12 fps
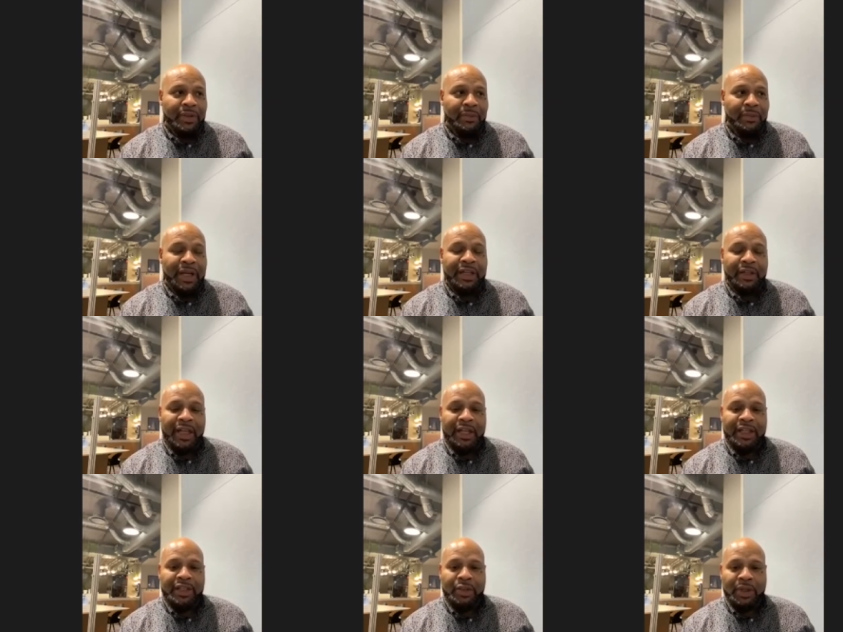money to get
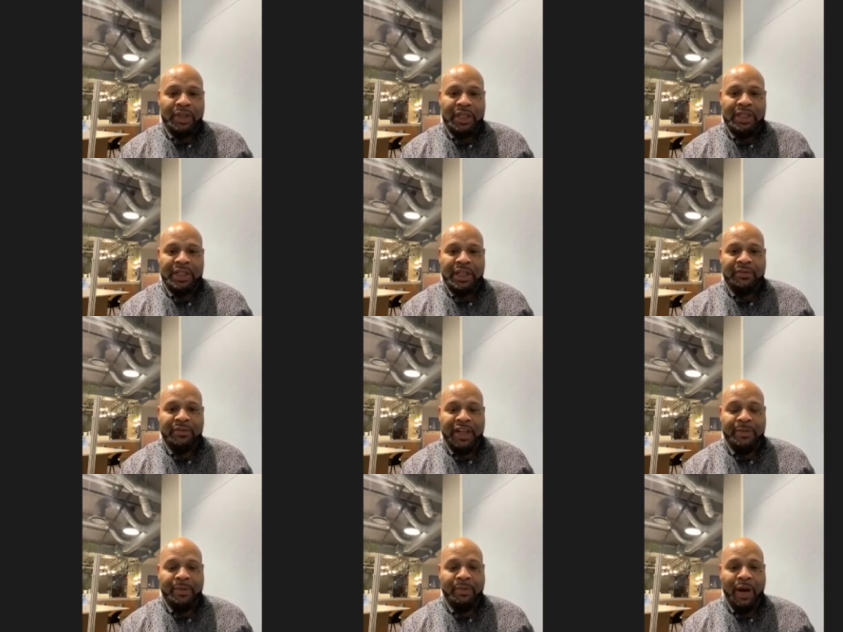into a DC
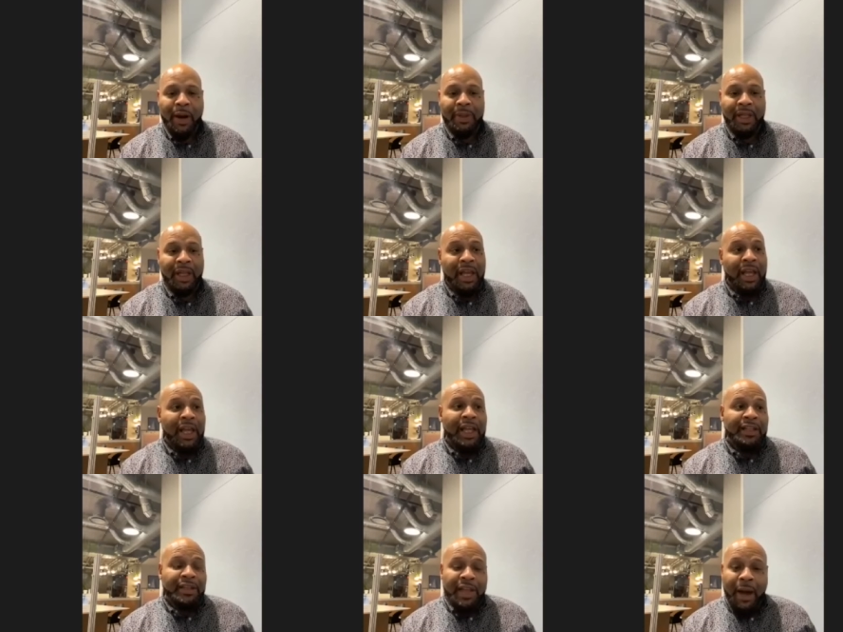investment property,
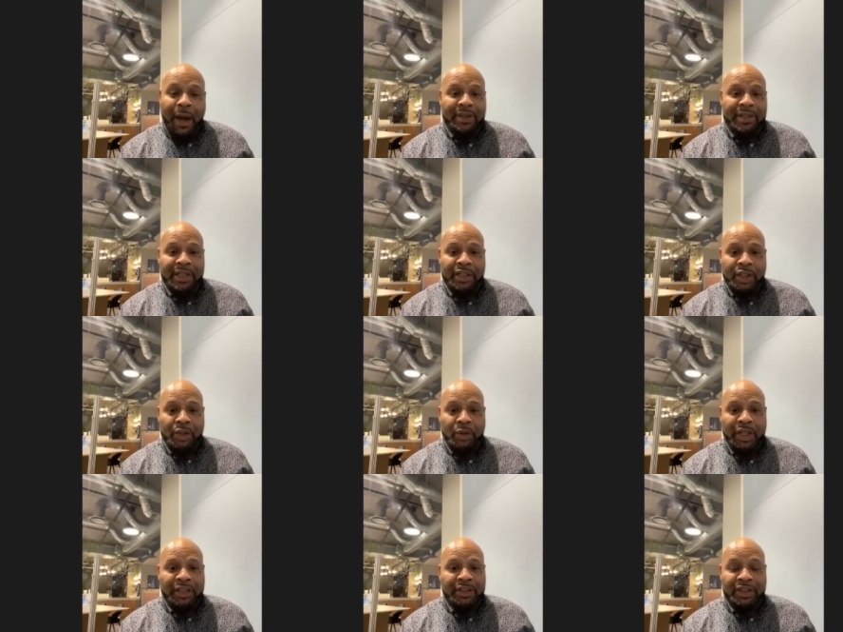I would say do
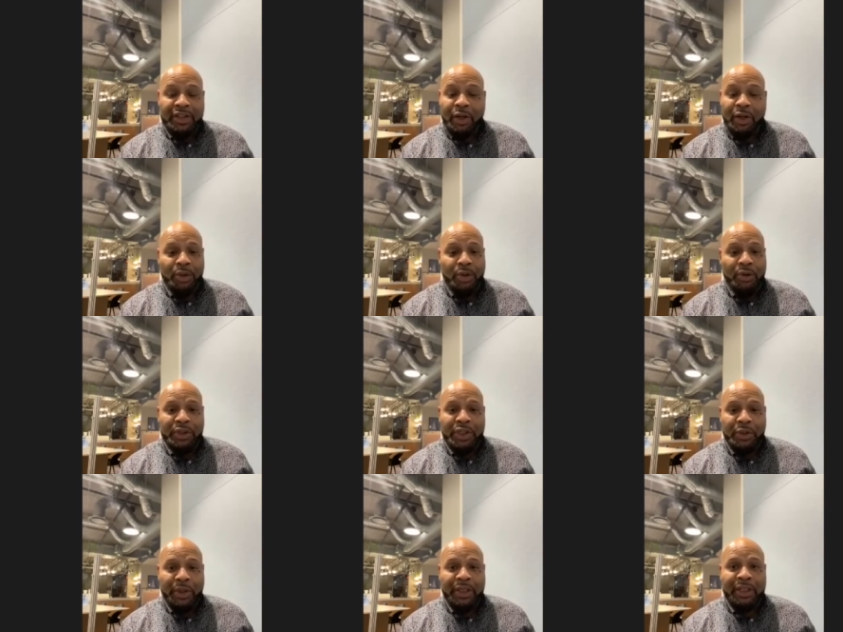it and just hold on
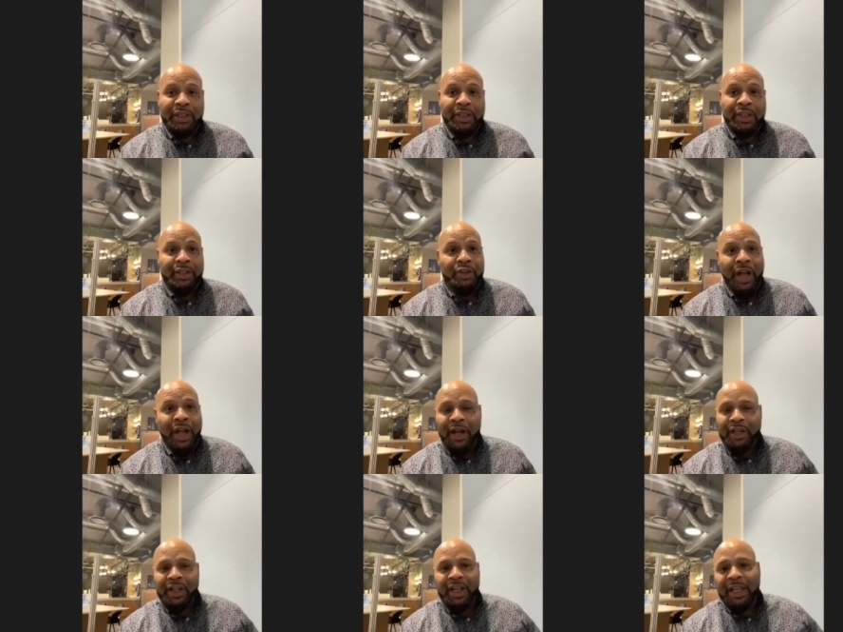to it. And you're not
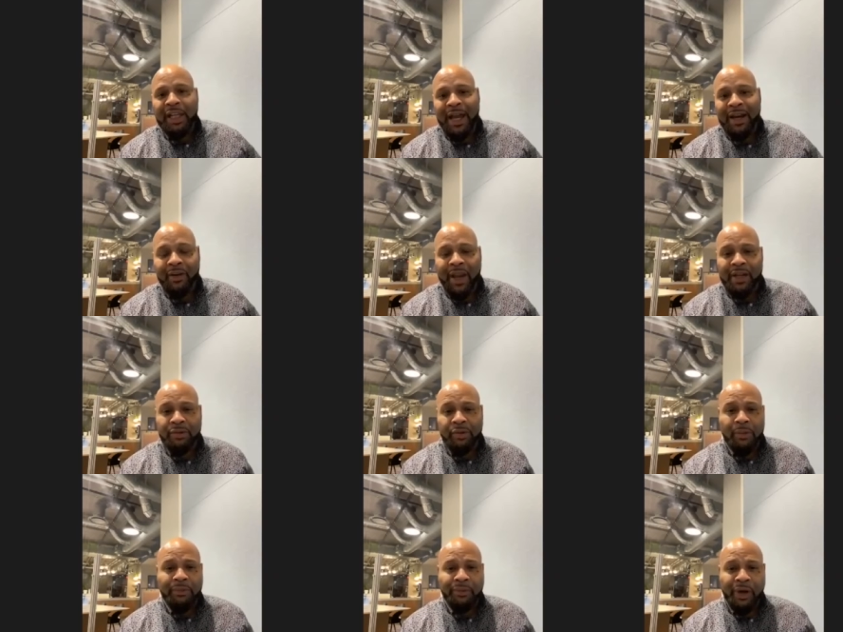going to get a lot of cash flow
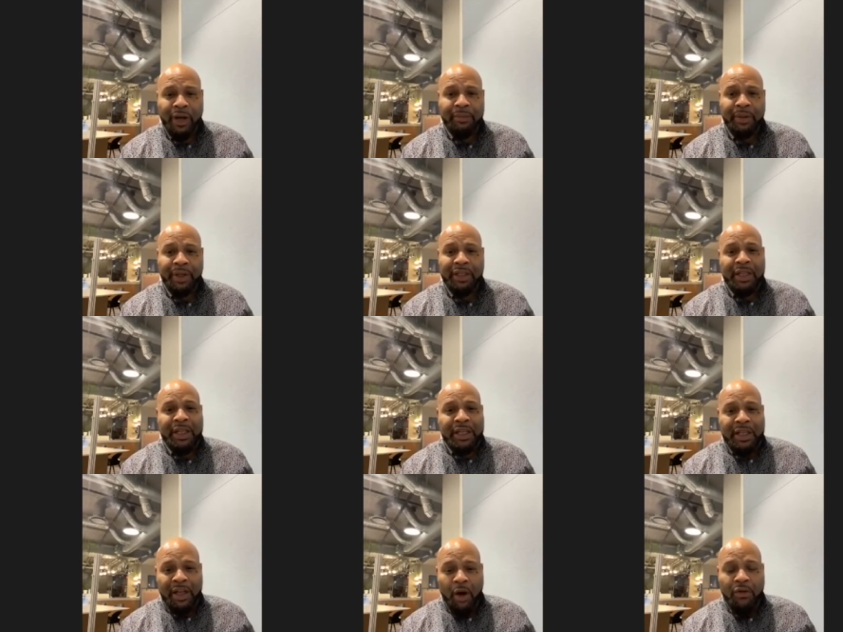up front, but
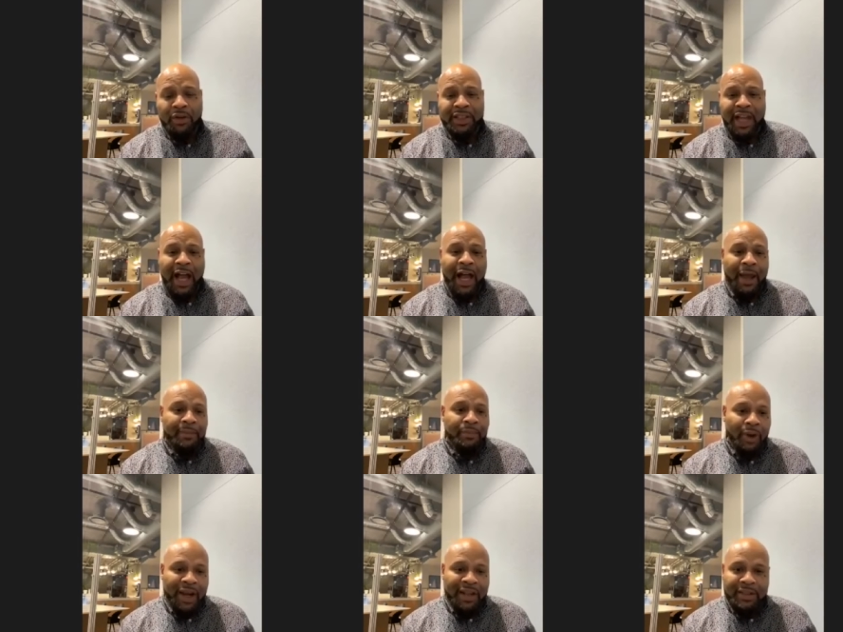over time,
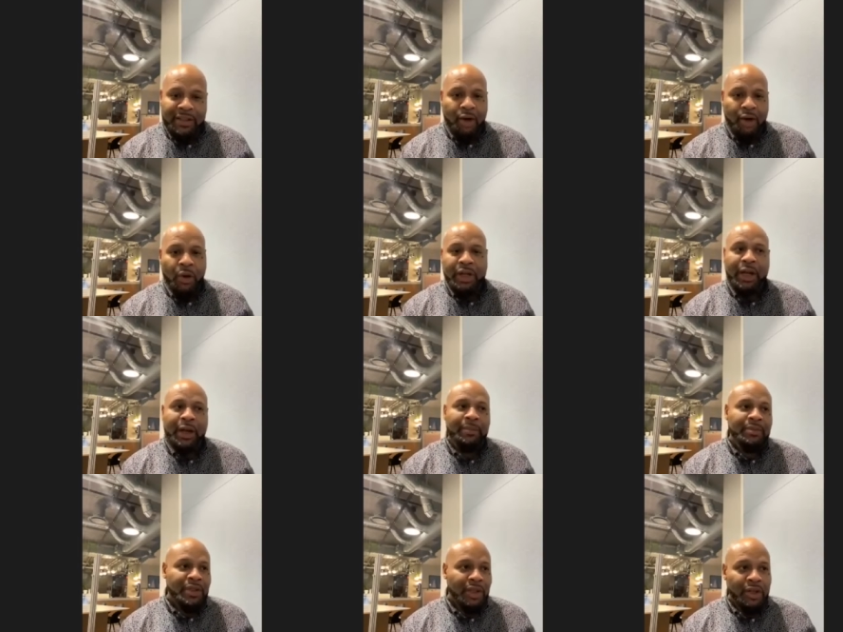prices are going up.
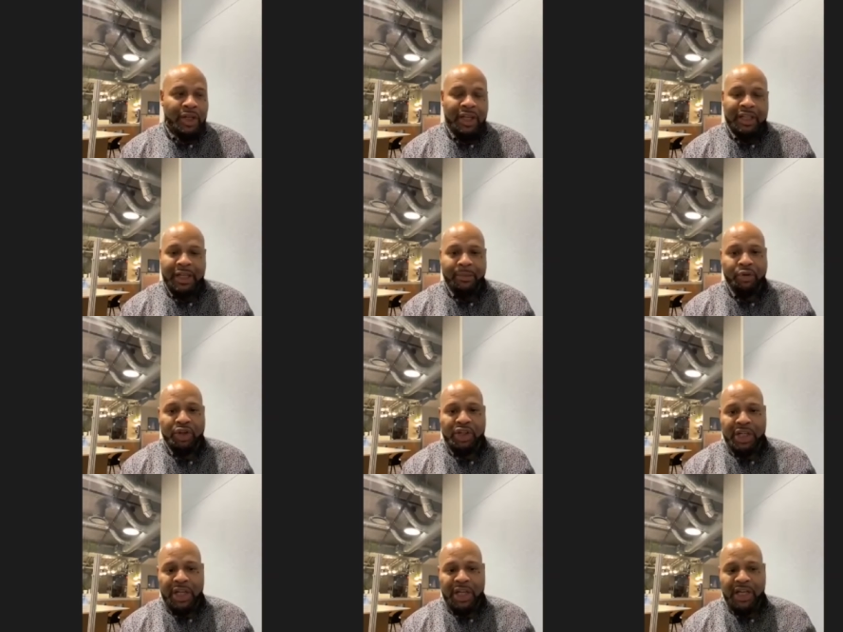So you're going to get that
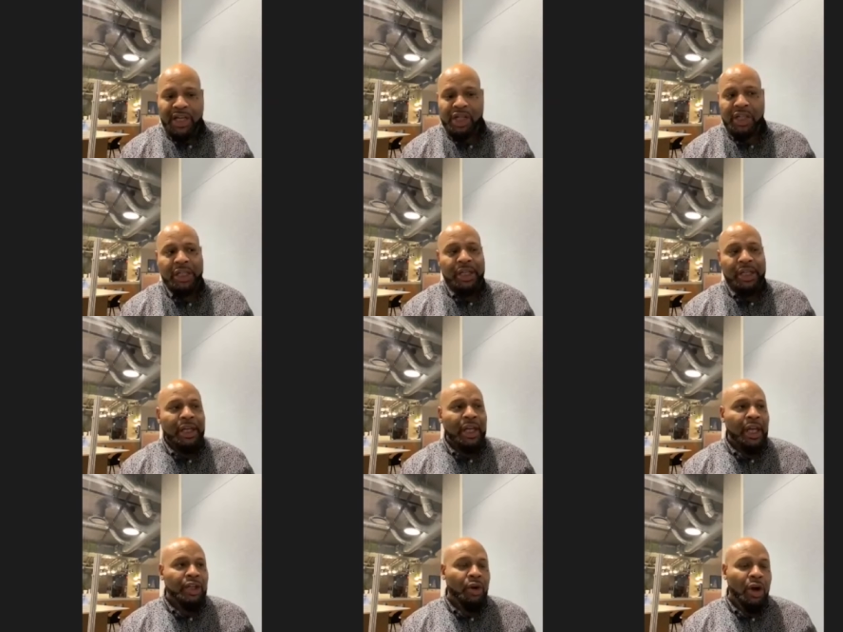appreciation,
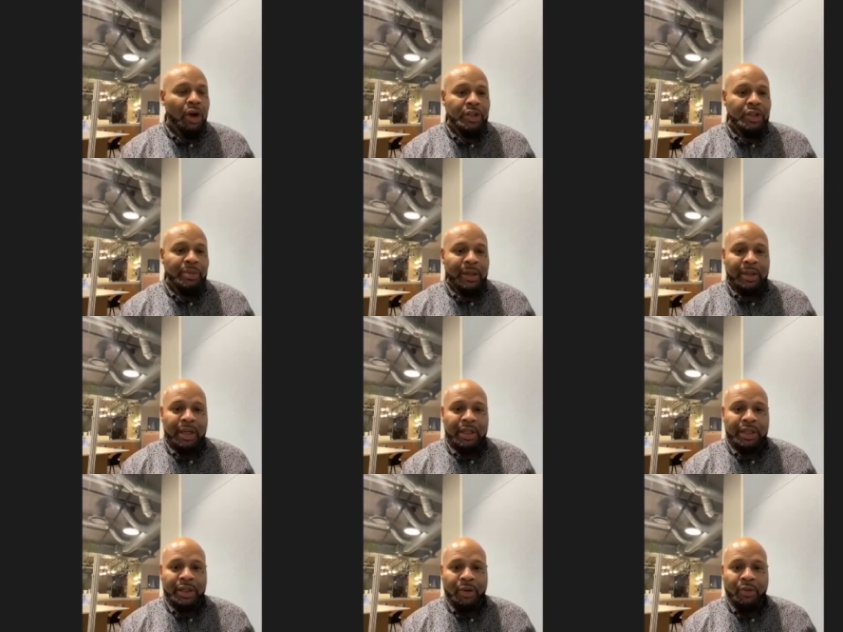and you'll also be able to,
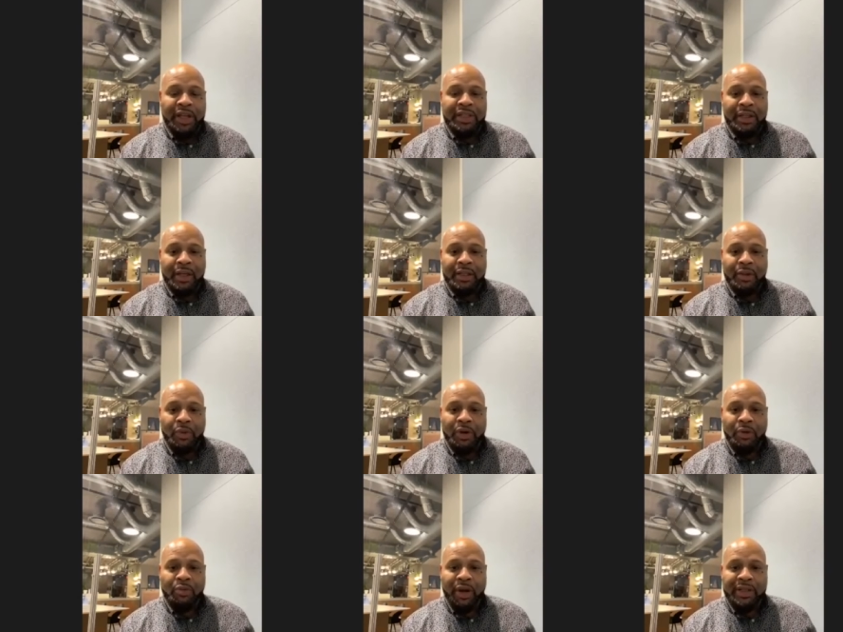raise the
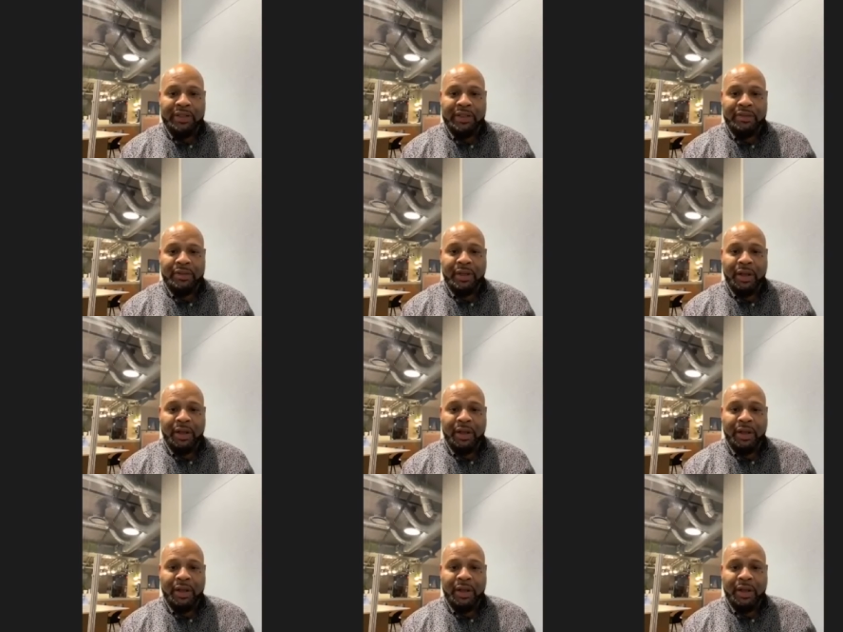rental prices